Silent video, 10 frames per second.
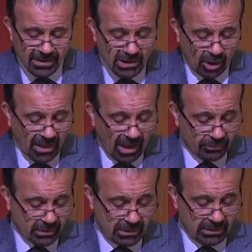the South
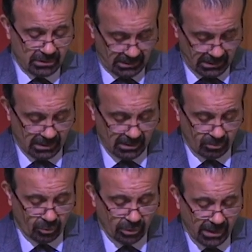
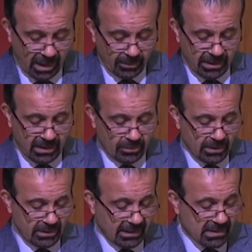African-born Abba
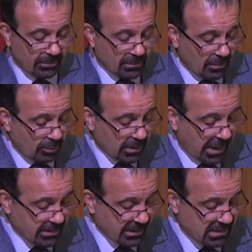Ibn, in September
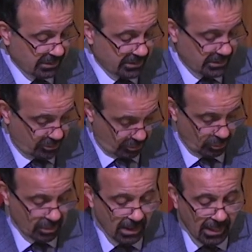
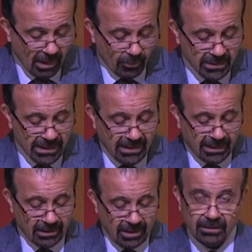1972, when he
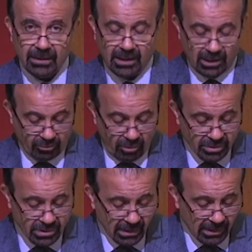declared, and I
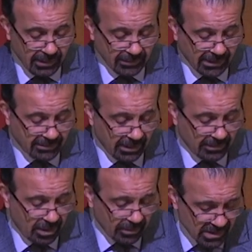quote,
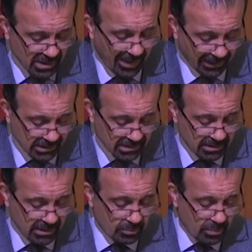that there is a
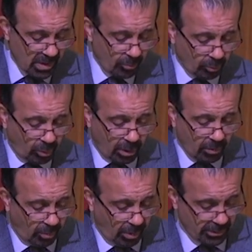Palestinian people who
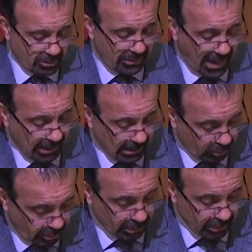are part of the
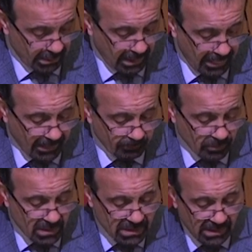Arab world.
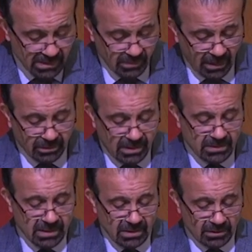This does
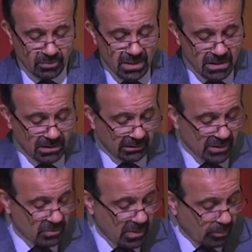not mean
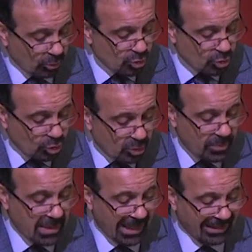that this people
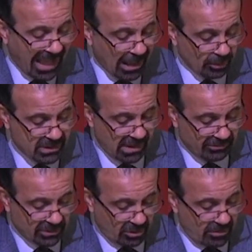should be allowed
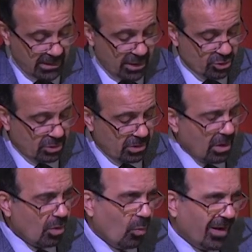
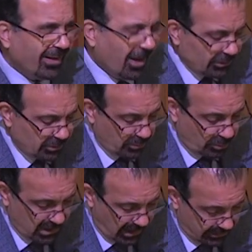self-determination
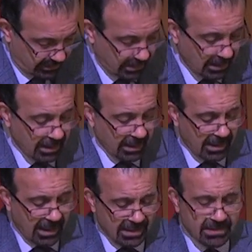100%,
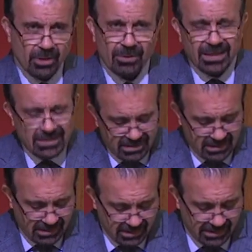as there
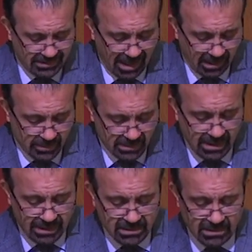exist 16 Arab
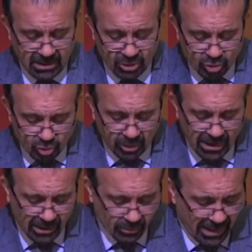states that
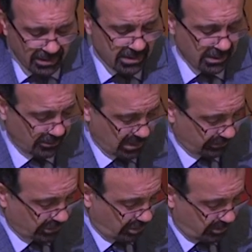enjoy a great deal of
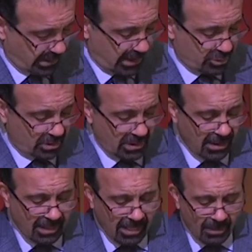self-determination,
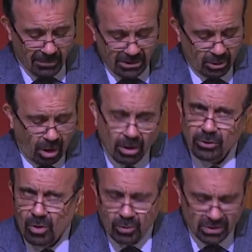but there
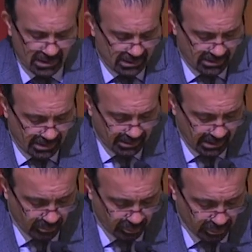are no 16
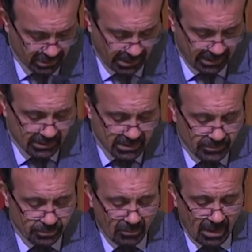Hebrew
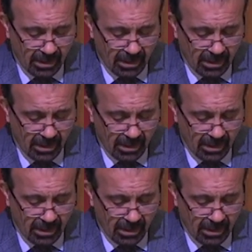states.